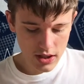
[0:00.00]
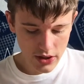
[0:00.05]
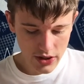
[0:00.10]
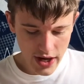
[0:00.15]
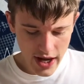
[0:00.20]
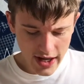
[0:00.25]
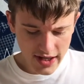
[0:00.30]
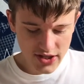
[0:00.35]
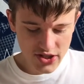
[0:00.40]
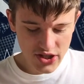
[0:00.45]

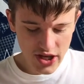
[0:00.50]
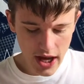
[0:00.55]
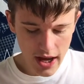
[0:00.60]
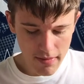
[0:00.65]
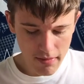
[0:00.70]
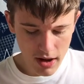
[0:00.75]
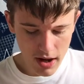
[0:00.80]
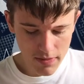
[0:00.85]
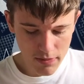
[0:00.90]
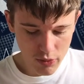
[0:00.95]
Next
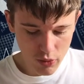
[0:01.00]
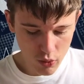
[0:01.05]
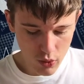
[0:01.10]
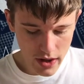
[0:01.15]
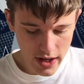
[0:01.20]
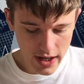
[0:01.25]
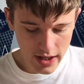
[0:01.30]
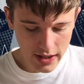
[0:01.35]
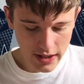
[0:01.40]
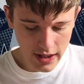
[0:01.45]
game up,
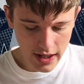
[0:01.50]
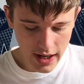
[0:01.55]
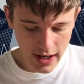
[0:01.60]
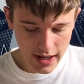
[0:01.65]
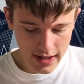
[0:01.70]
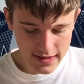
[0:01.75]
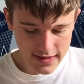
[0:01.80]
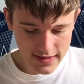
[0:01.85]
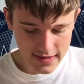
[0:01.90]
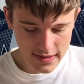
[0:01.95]
we
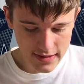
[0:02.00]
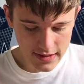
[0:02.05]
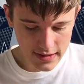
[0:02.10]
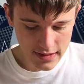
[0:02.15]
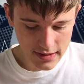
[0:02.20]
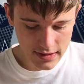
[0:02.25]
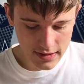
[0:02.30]
got